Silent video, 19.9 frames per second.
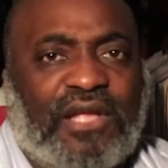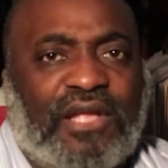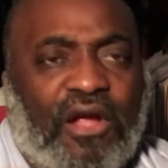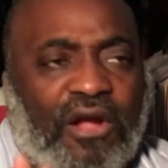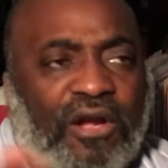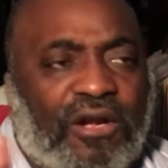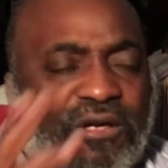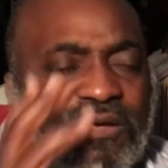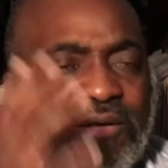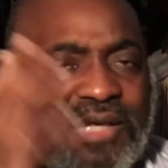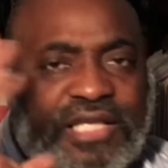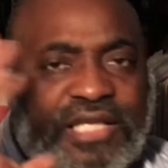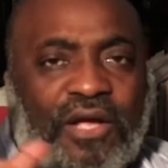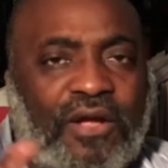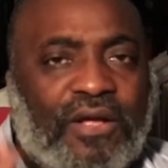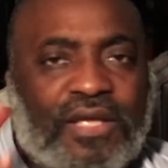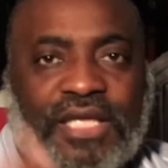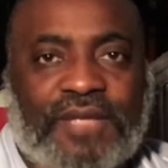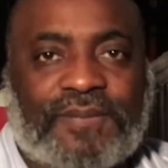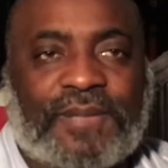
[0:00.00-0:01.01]
her and all
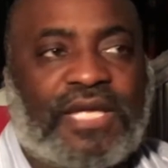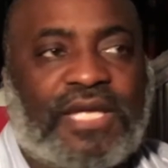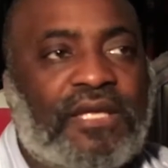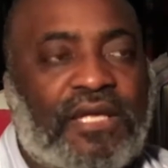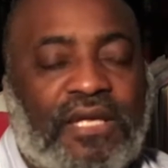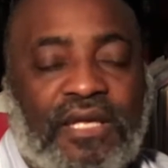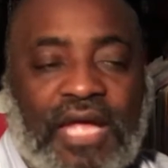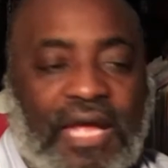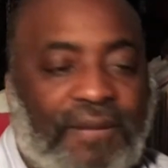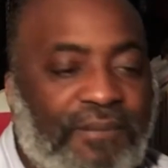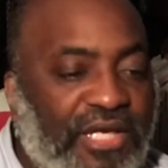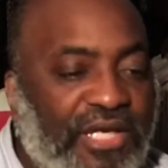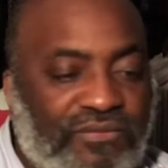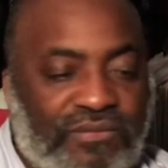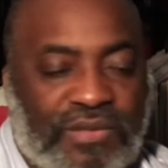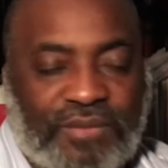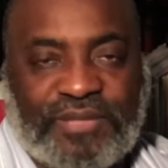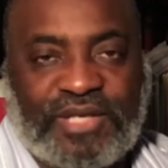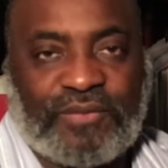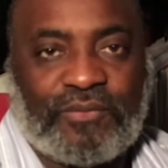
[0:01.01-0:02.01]
this, I may as well
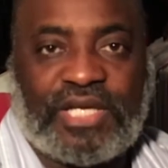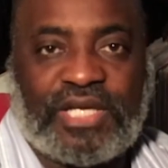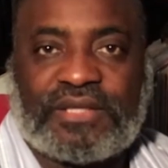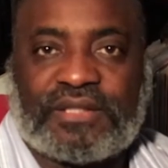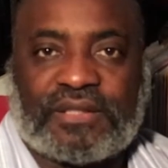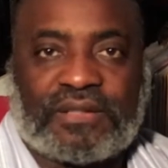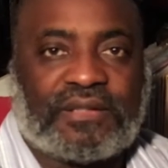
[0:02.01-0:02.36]
be with her.